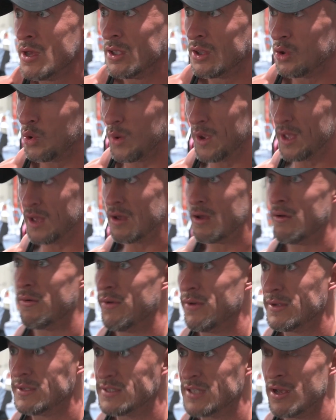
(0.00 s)
12.
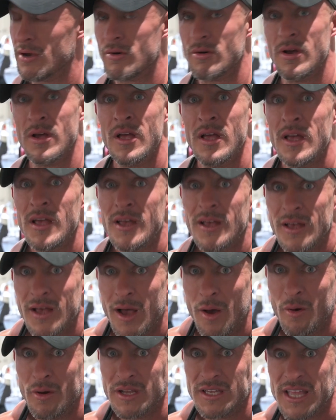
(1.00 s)
So,
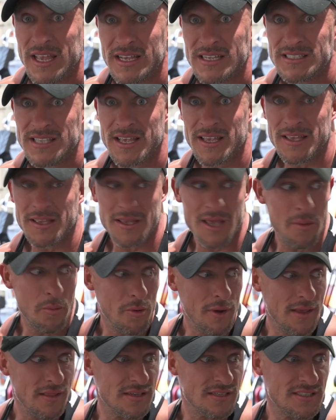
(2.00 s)
I want to take a second. Come
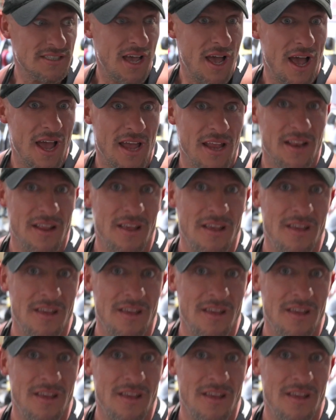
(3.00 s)
around the side